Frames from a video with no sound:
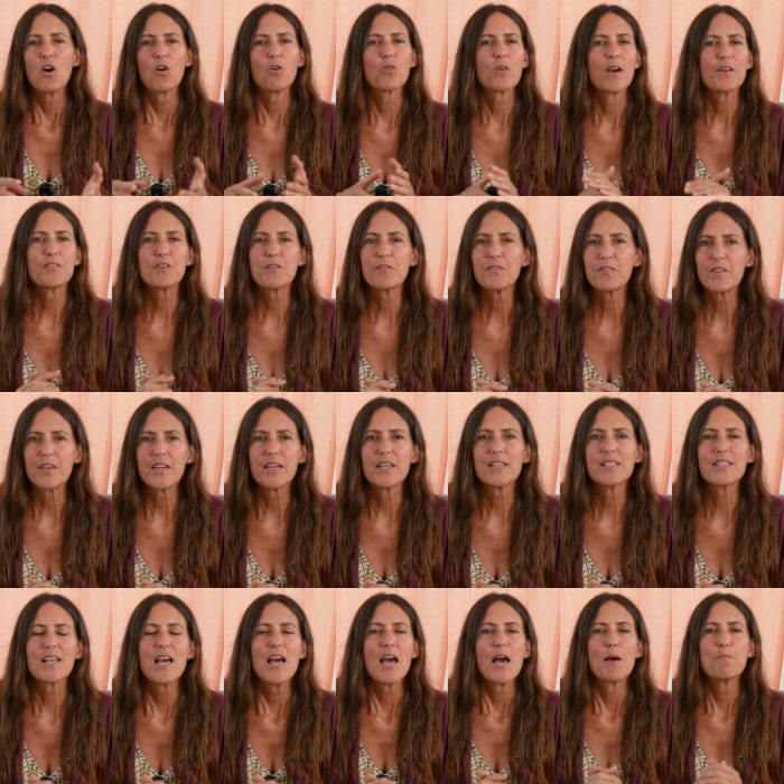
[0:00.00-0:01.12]
or other
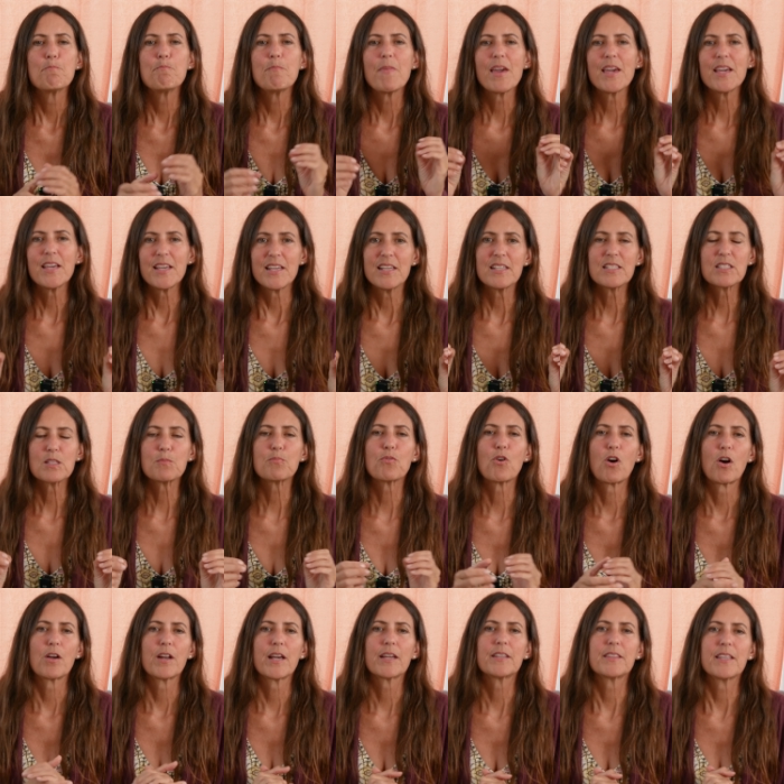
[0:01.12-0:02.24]
things Mae is the
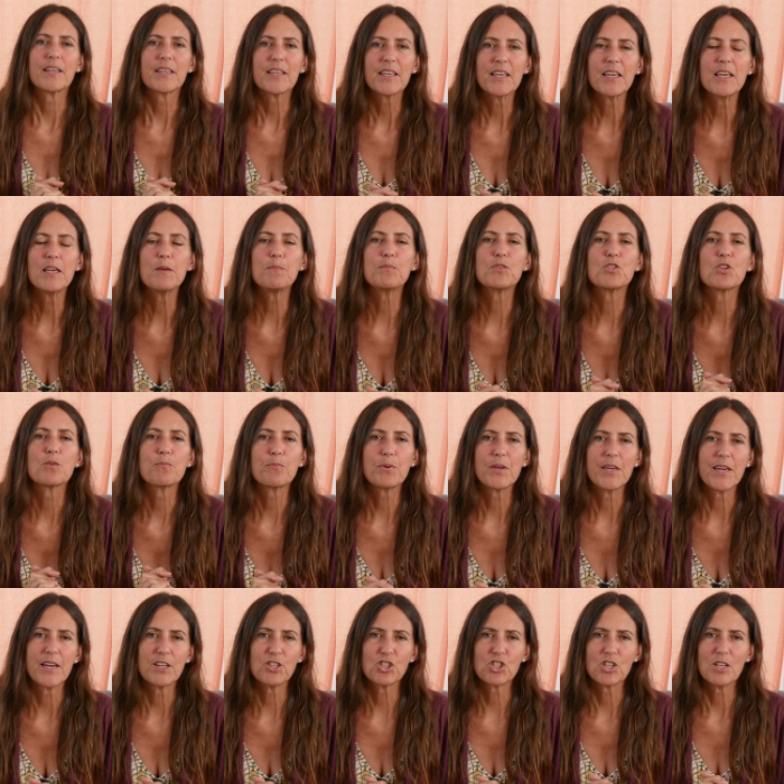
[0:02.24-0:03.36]
product that keeps your
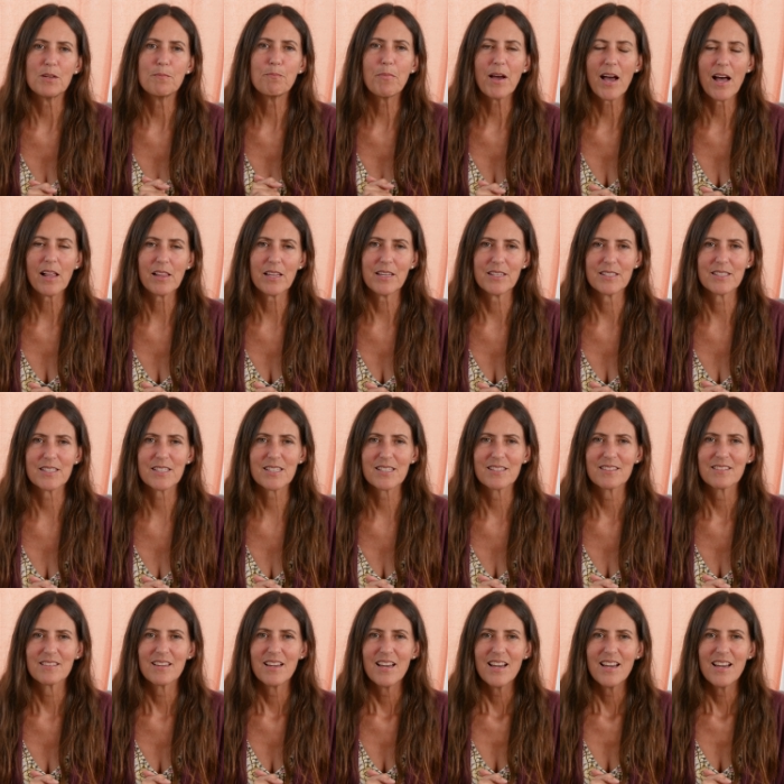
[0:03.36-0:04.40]
ph in balance